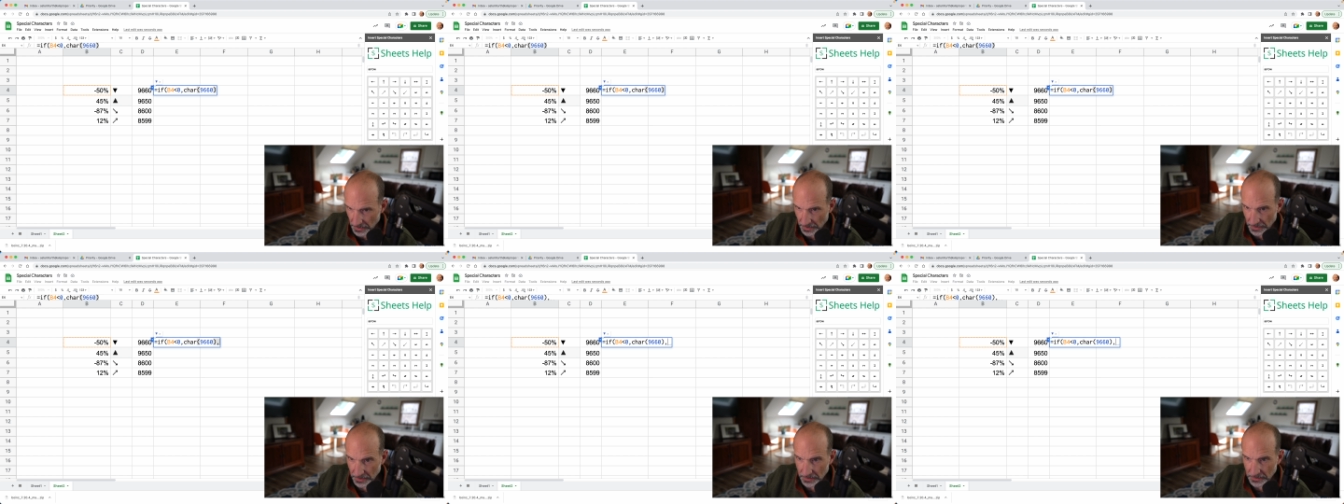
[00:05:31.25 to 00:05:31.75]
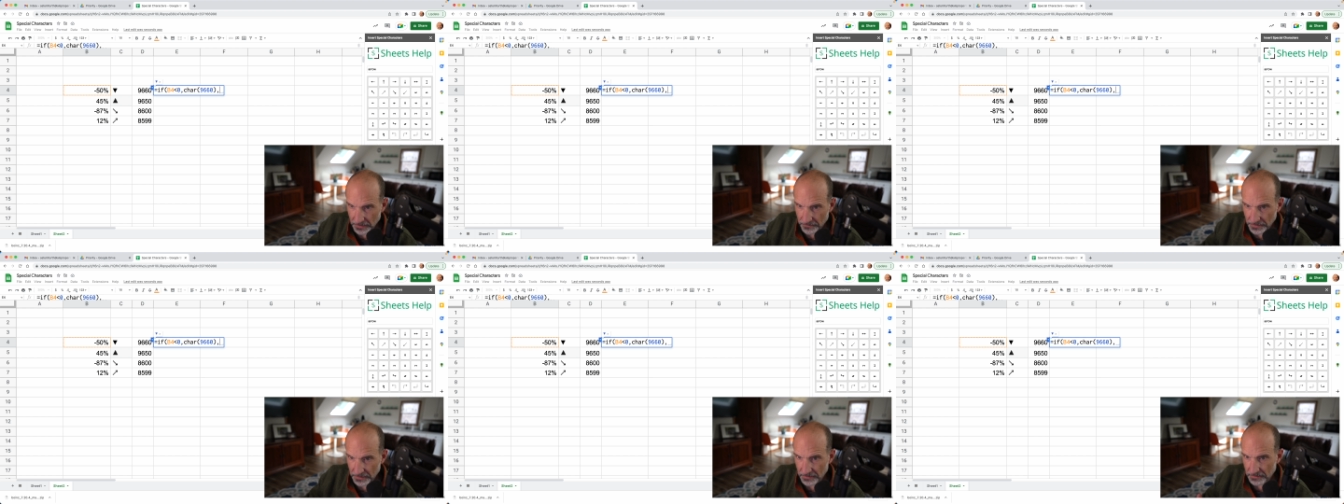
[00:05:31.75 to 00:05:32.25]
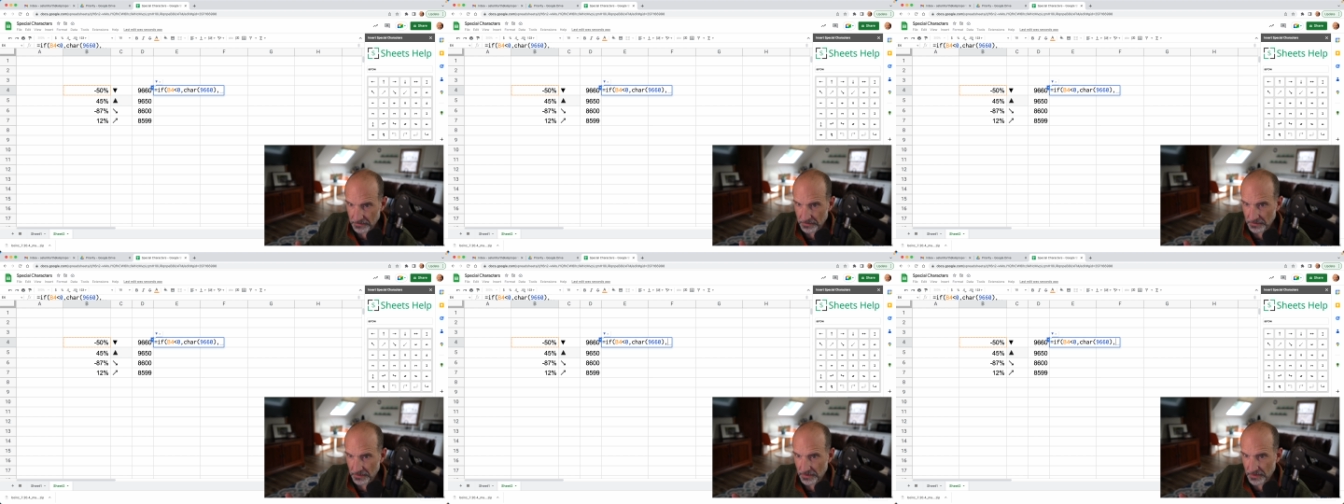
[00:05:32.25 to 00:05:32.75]
And if it's
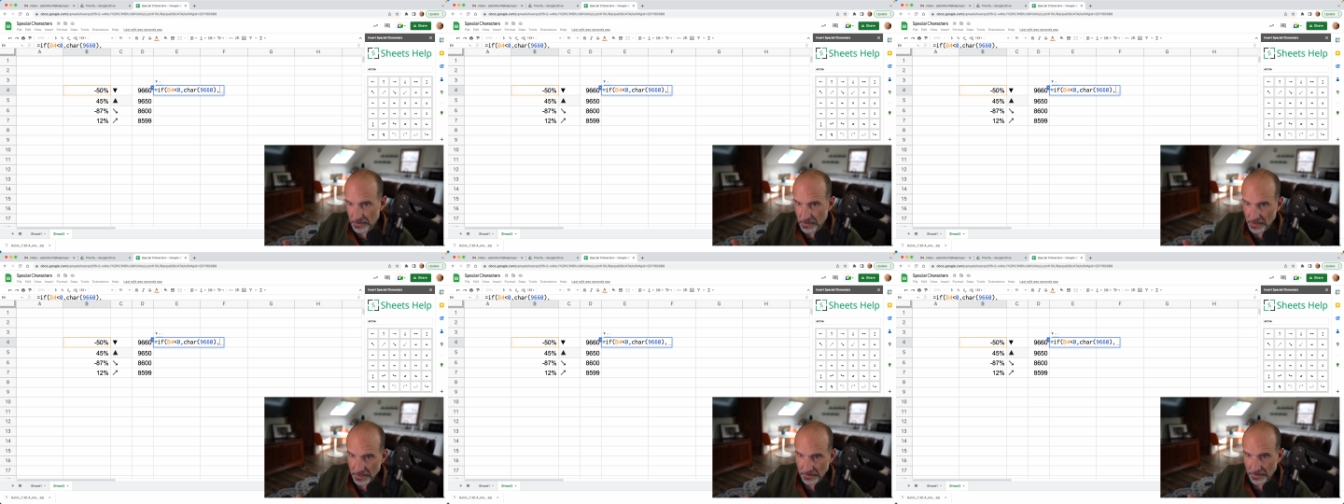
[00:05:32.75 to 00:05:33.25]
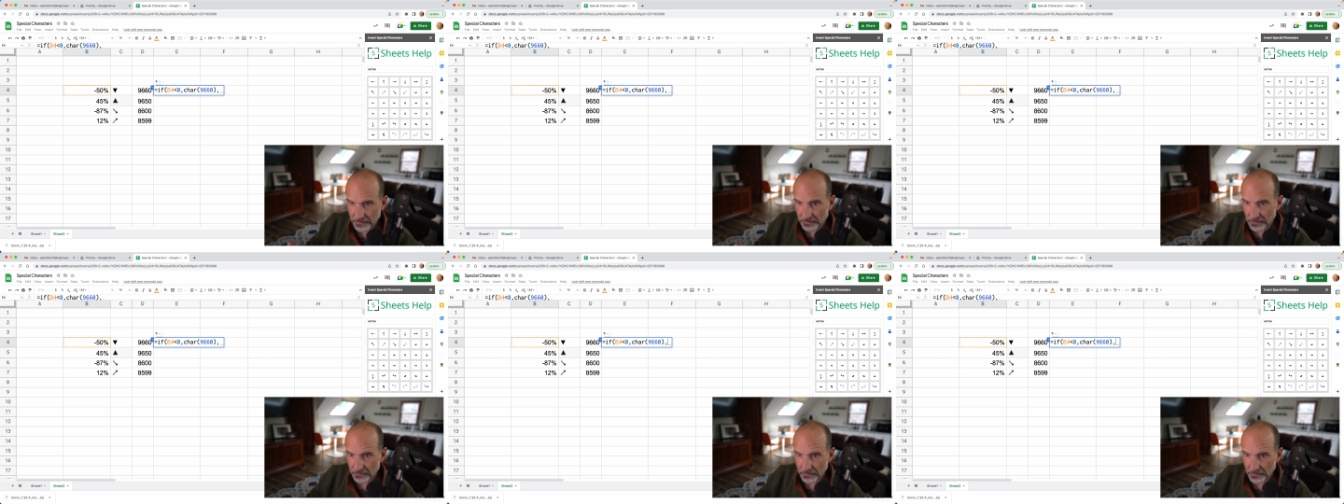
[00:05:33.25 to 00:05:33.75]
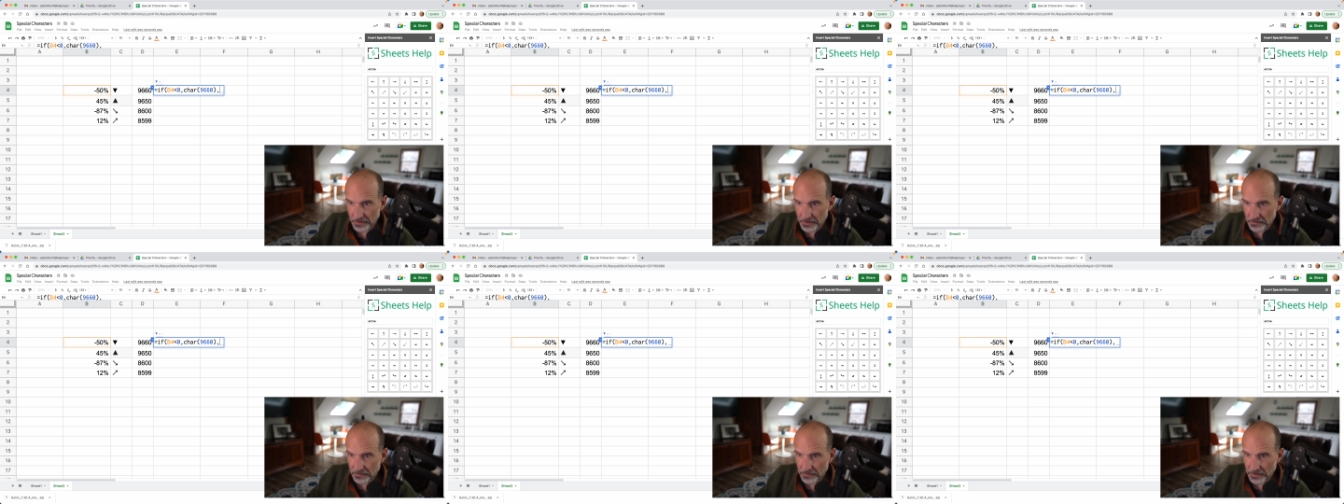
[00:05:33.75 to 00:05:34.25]
not less than
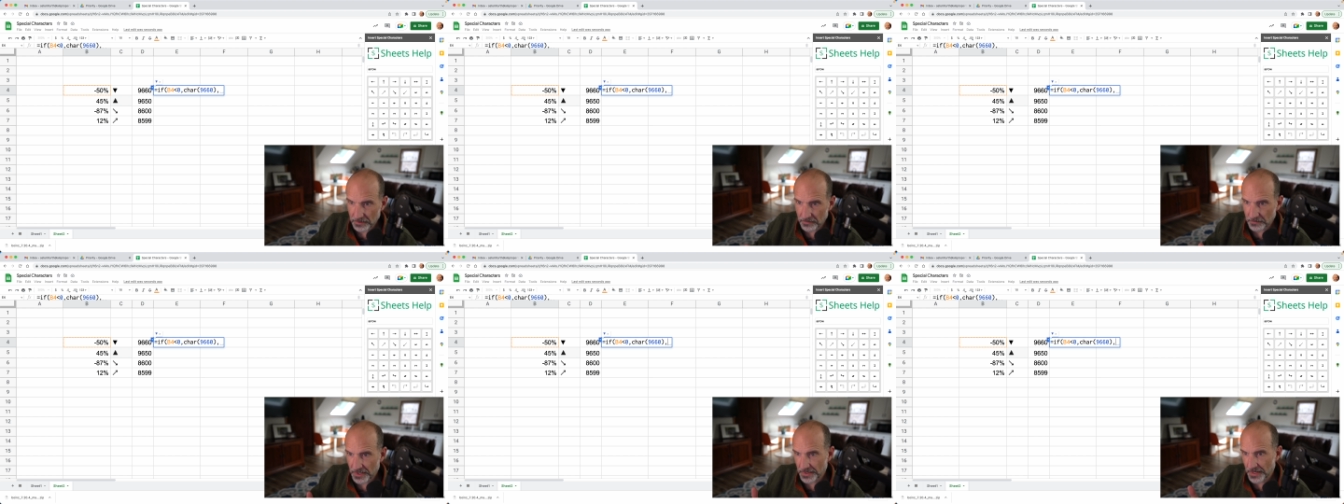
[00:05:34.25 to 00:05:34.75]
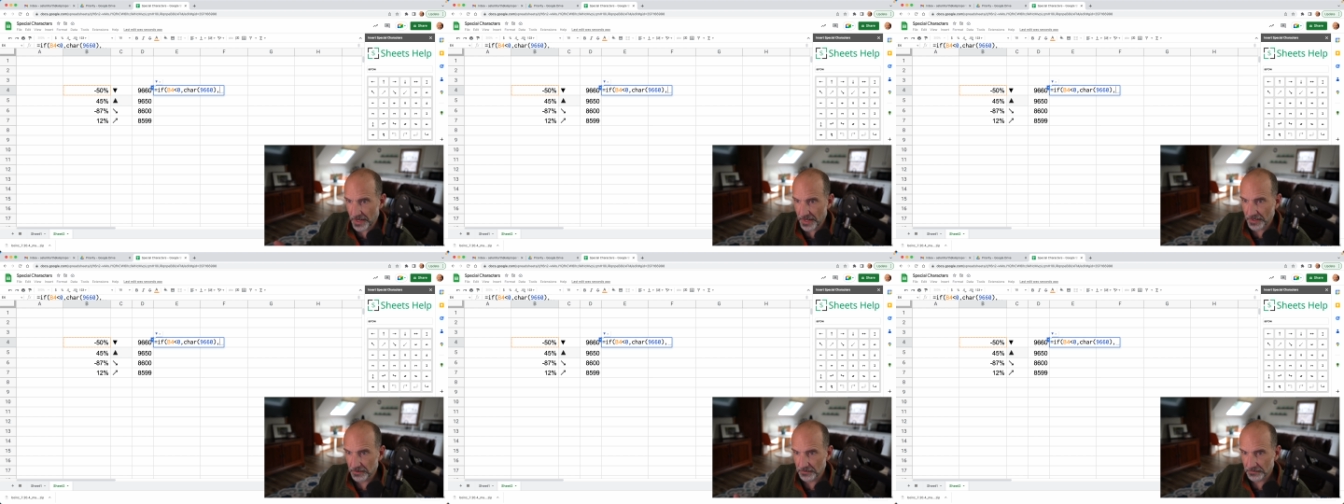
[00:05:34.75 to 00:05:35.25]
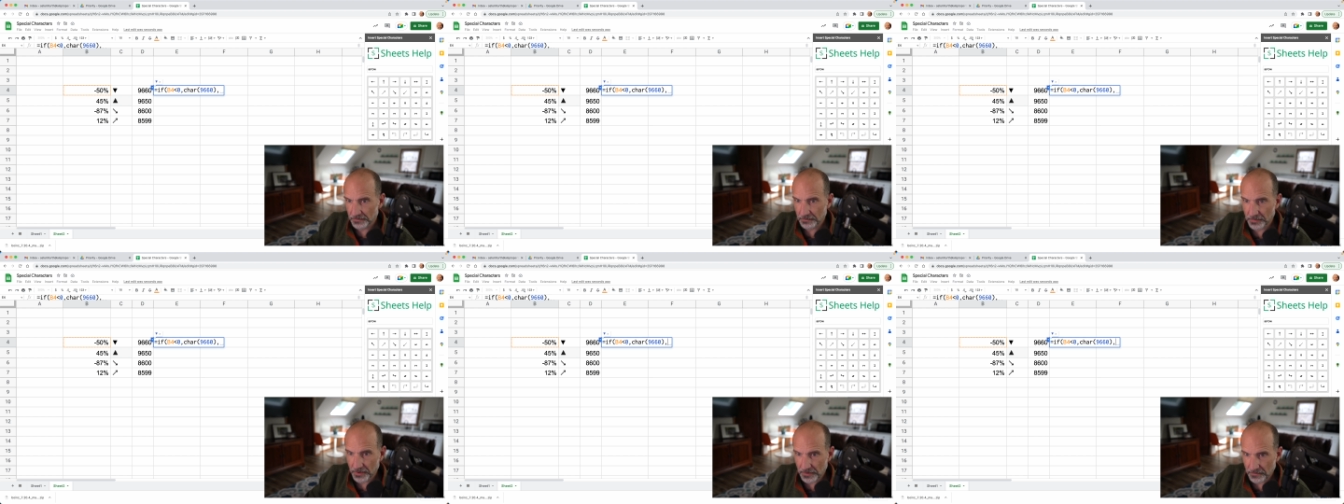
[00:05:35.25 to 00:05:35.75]
zero, so this would be the else
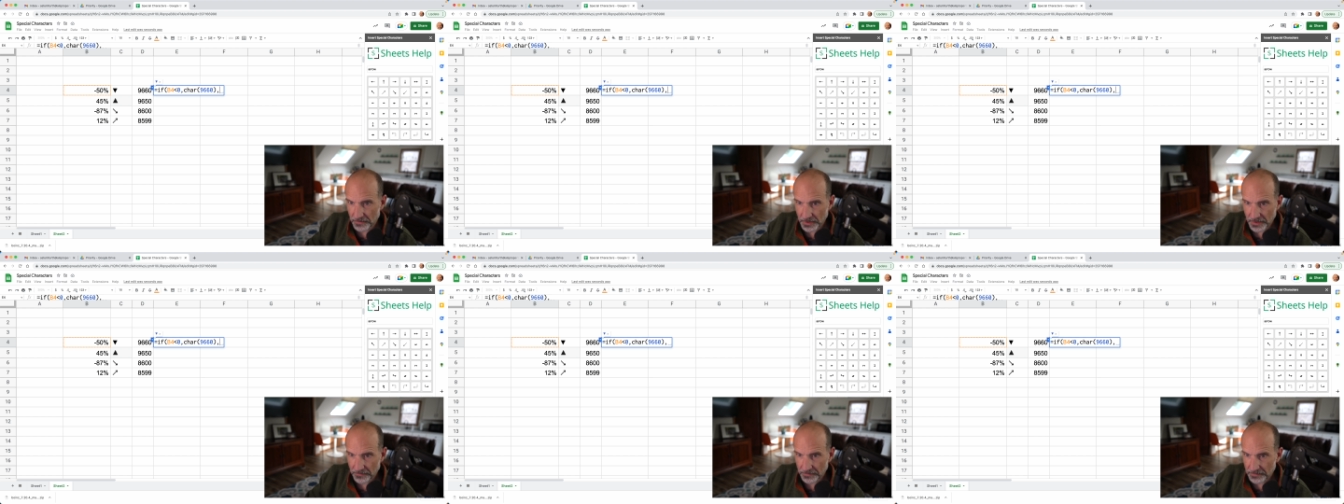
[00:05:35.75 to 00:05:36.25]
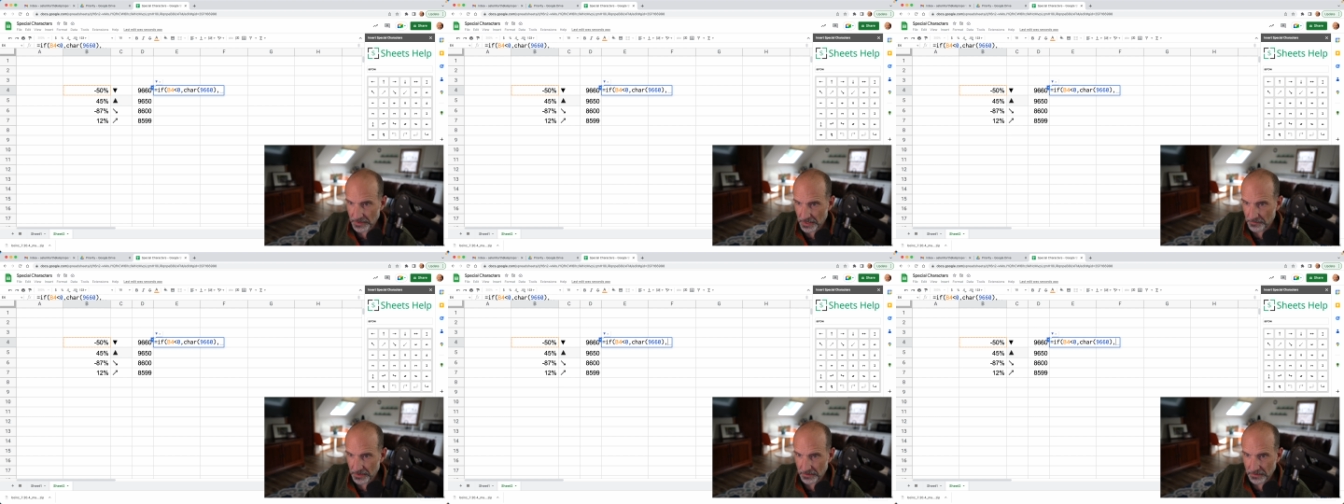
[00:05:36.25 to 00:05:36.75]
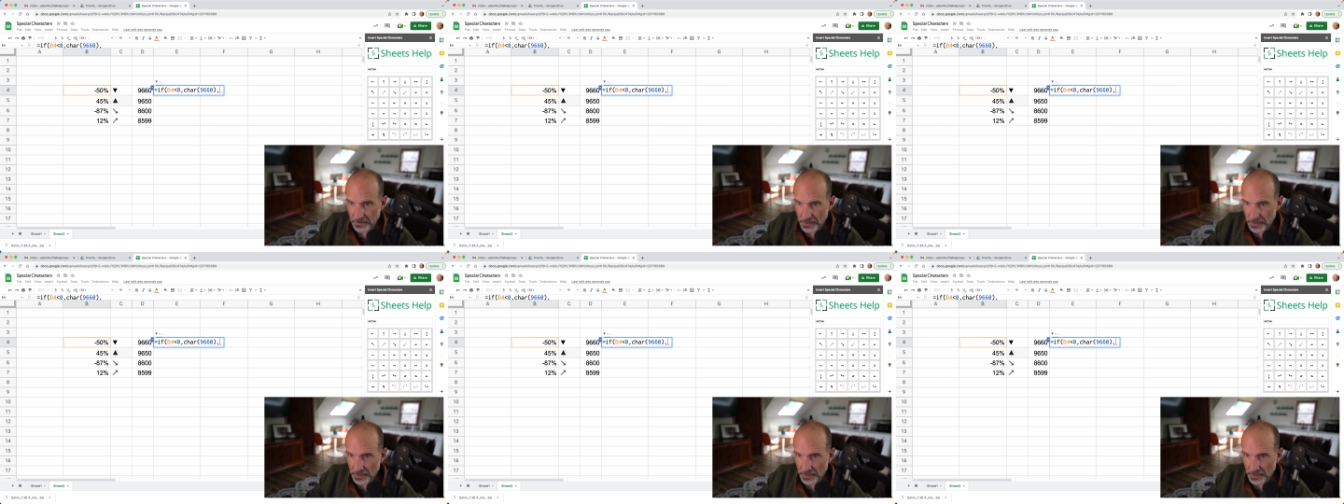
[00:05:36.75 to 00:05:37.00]
part of the if statement,